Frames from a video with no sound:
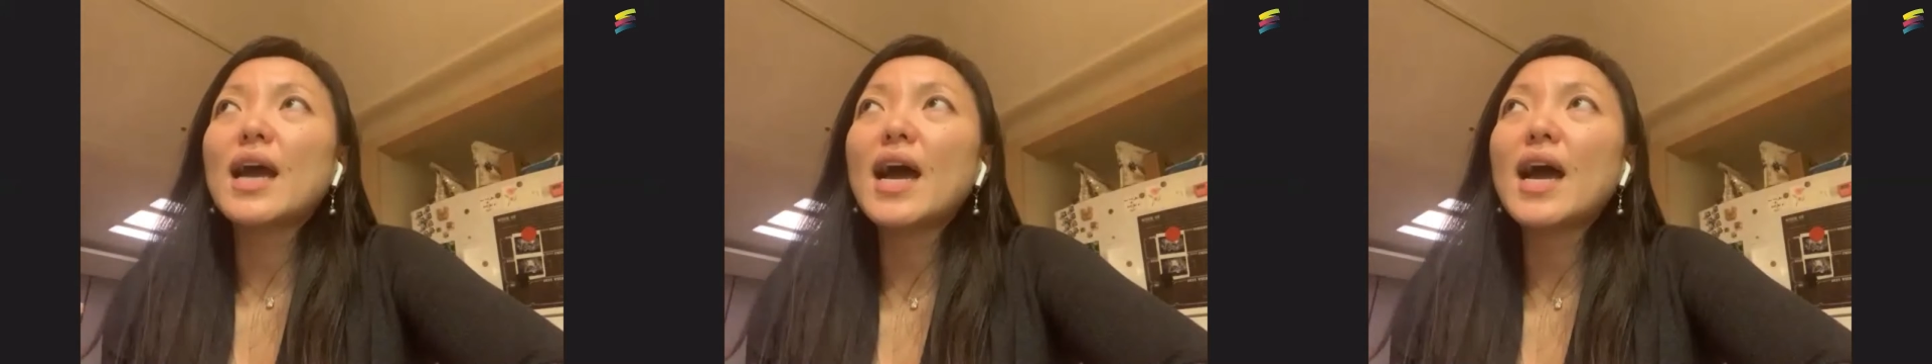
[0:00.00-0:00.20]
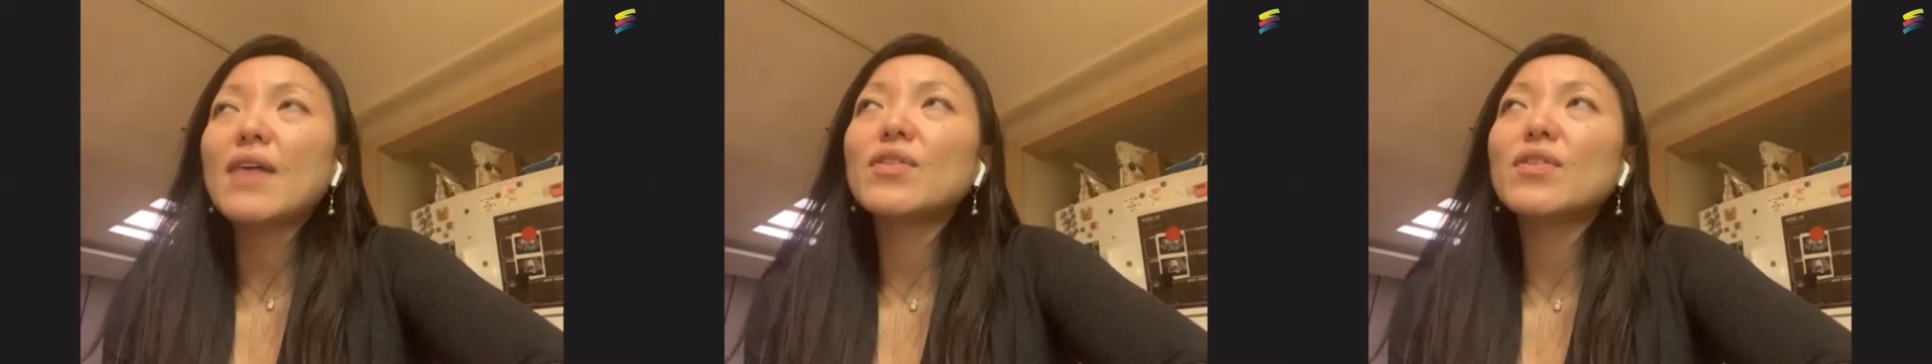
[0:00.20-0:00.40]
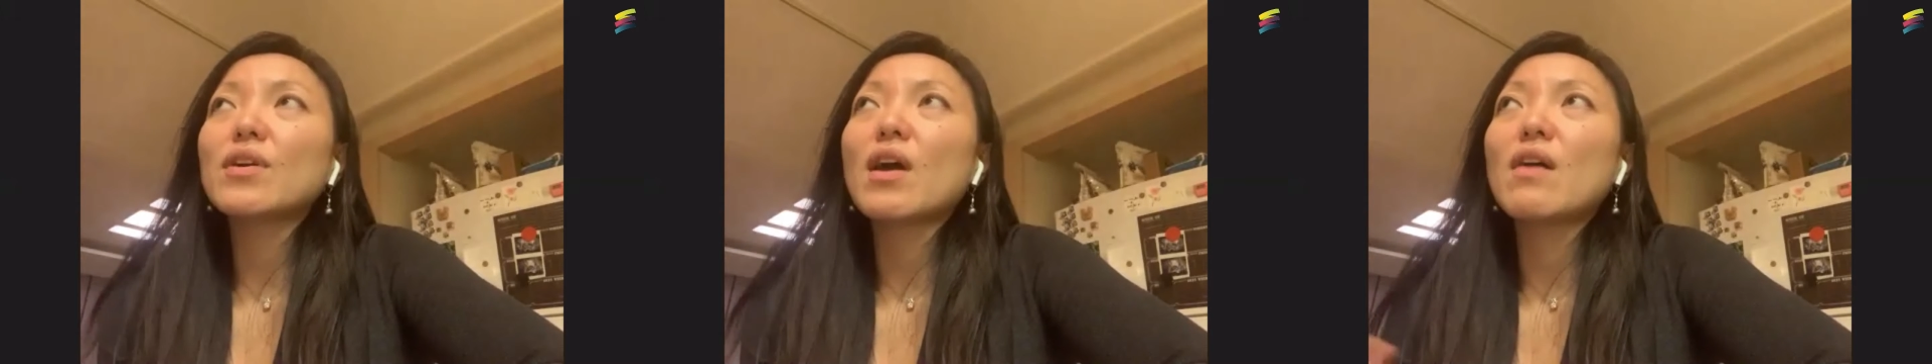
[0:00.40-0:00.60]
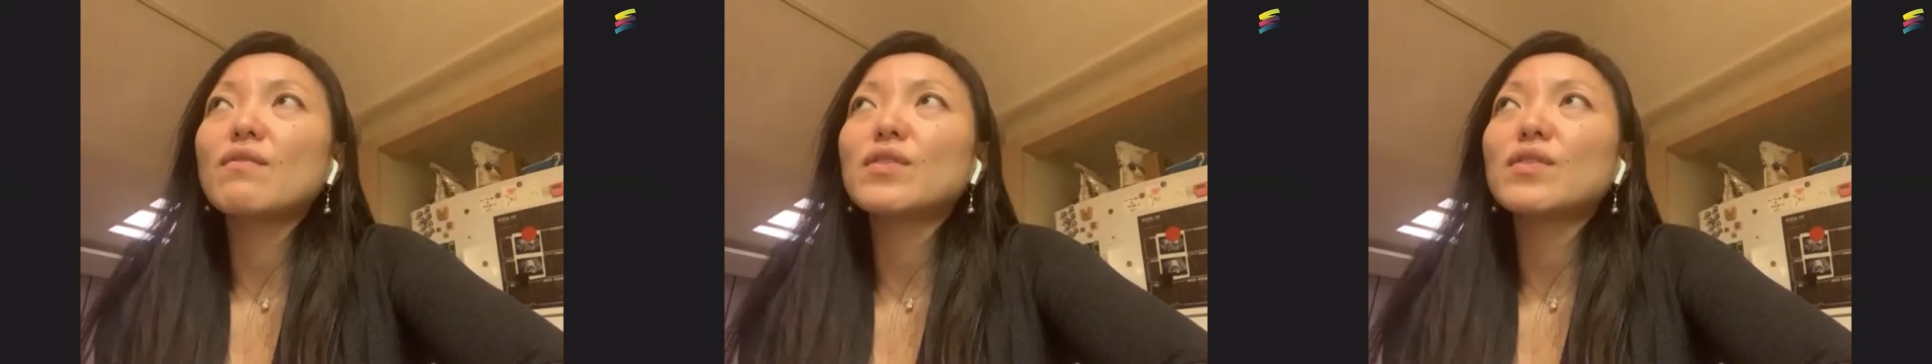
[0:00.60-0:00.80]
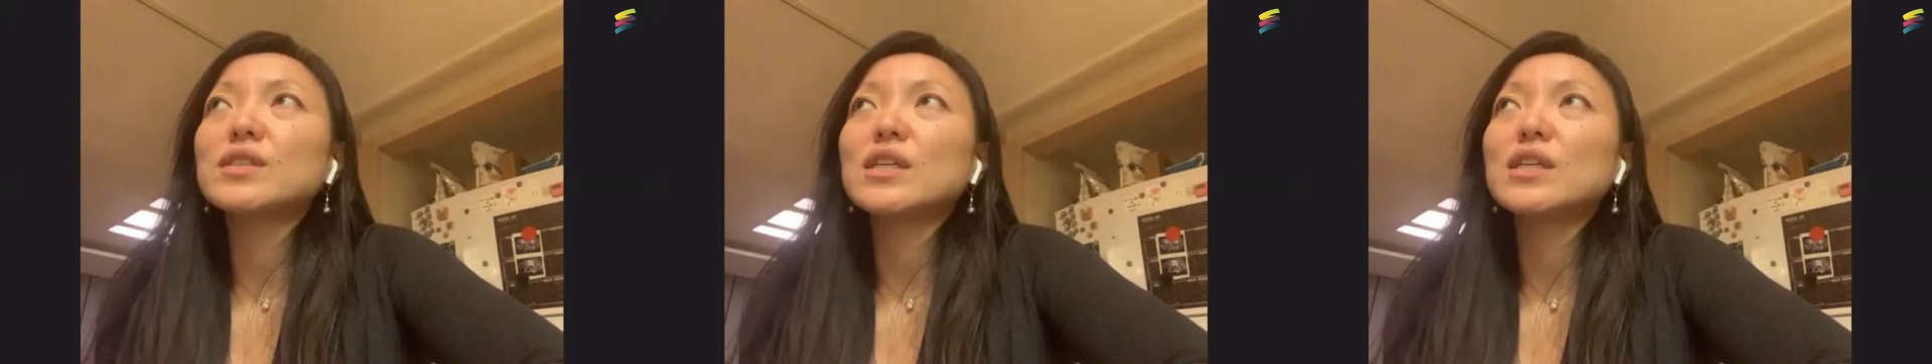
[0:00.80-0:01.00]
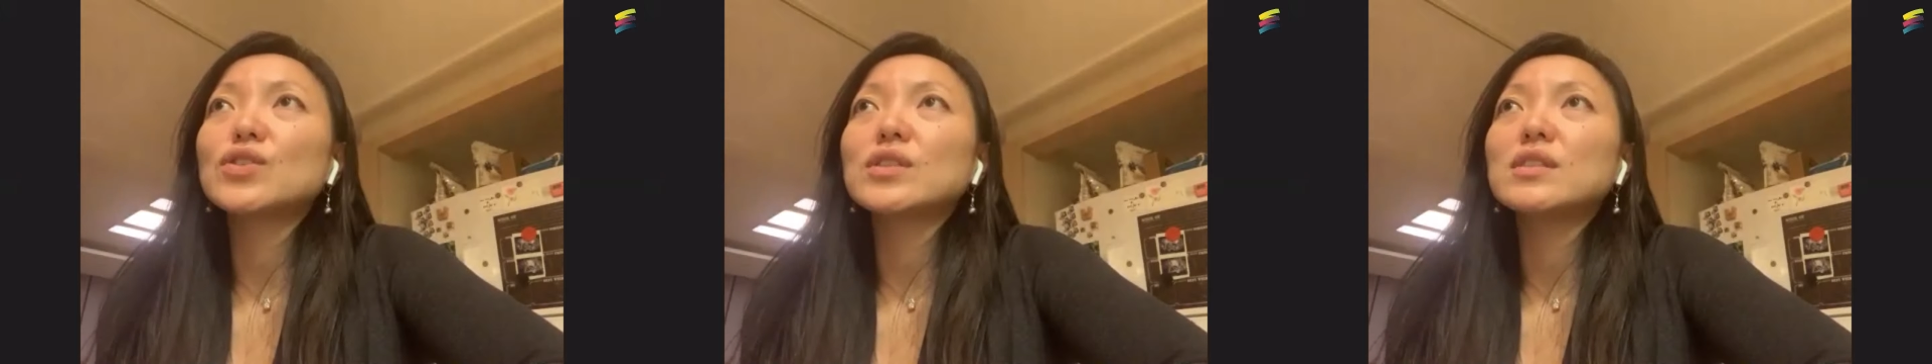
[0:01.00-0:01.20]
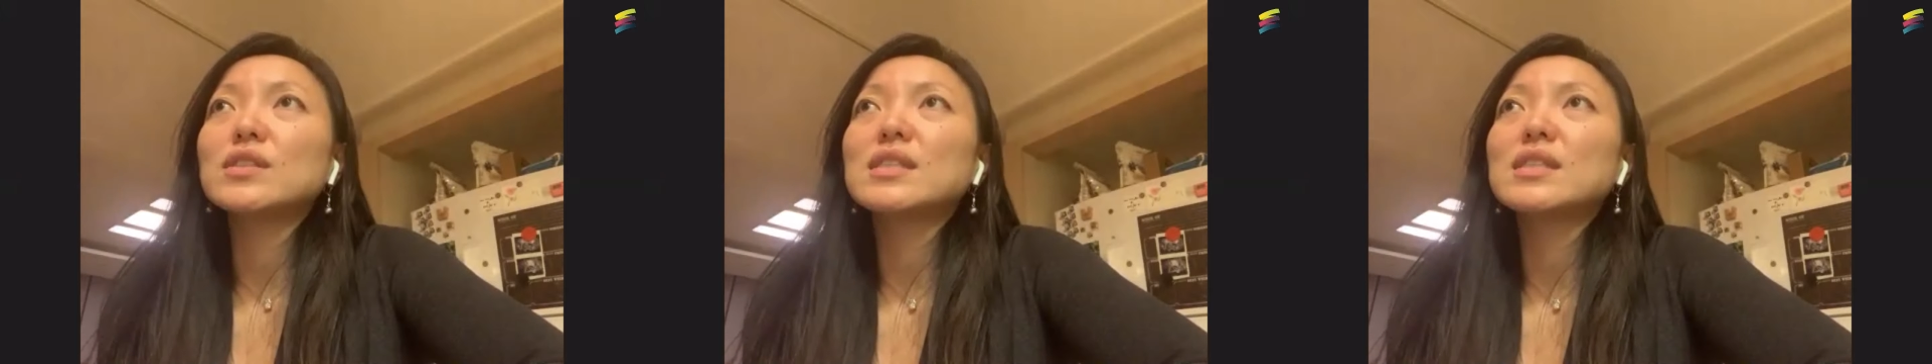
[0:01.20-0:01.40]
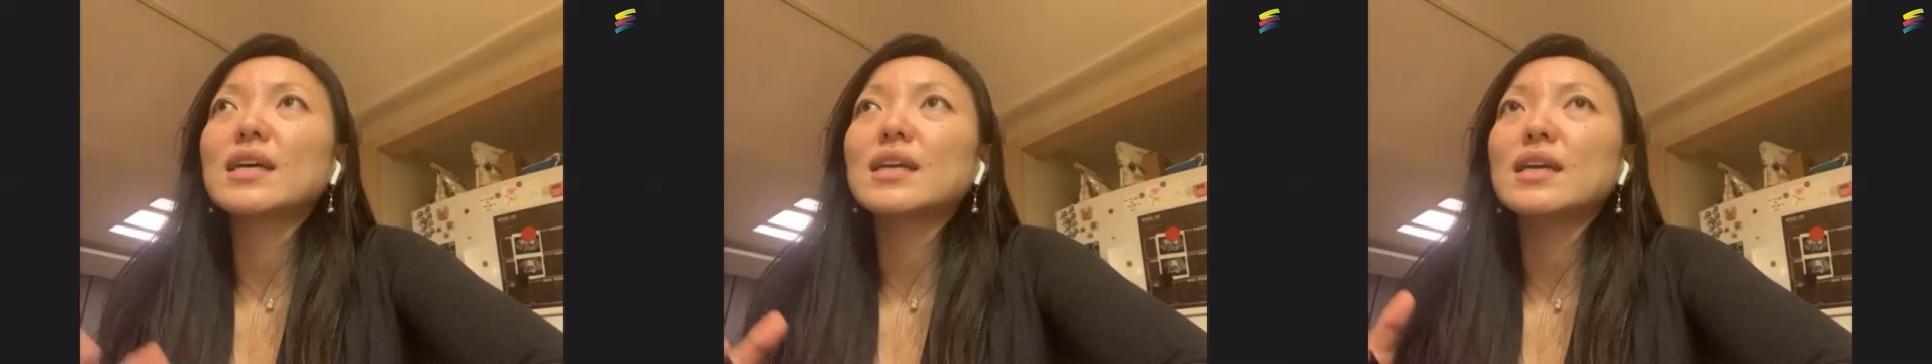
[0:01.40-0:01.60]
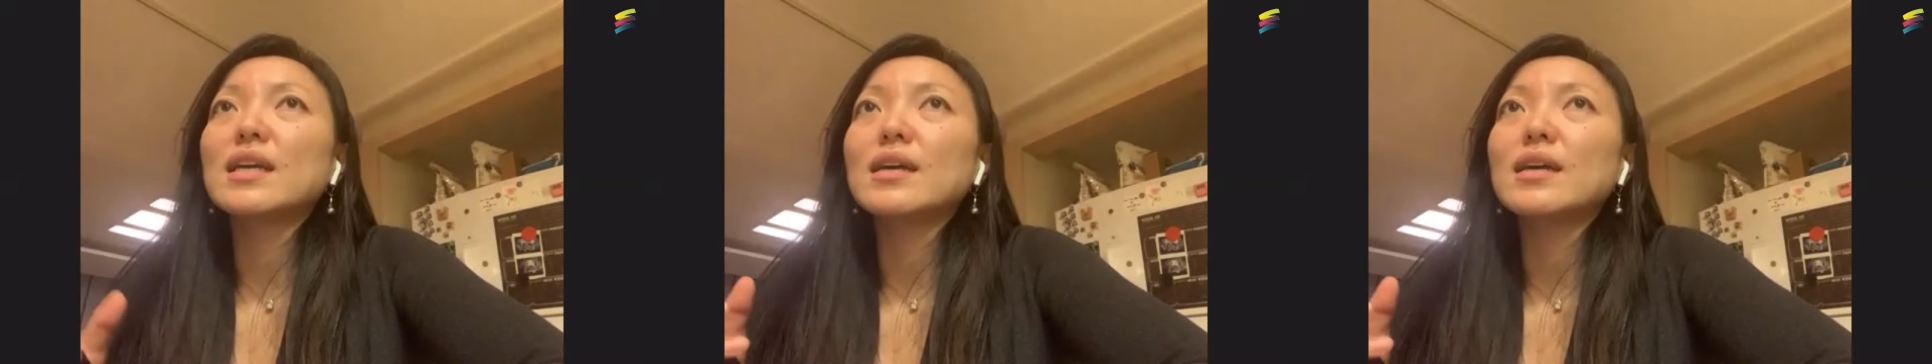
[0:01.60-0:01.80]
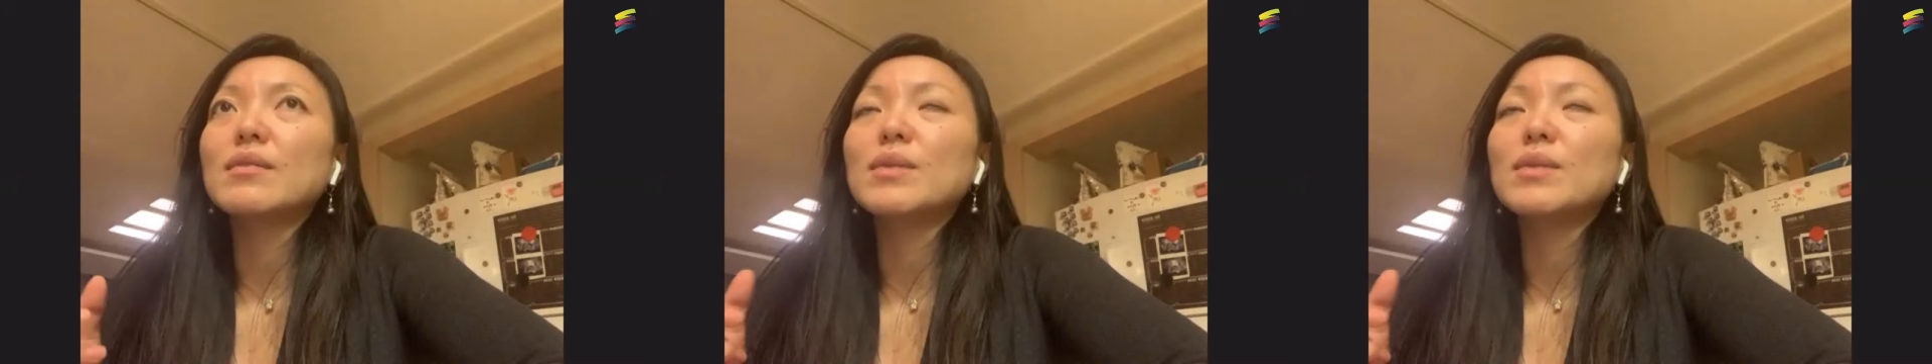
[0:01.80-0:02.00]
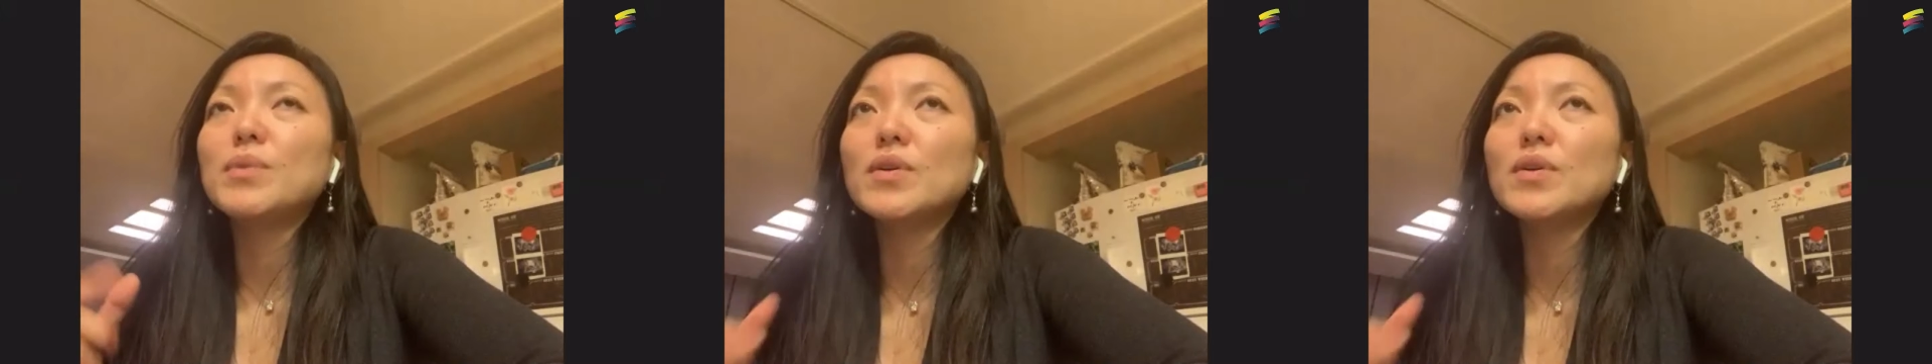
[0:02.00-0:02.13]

having the conversations that uh,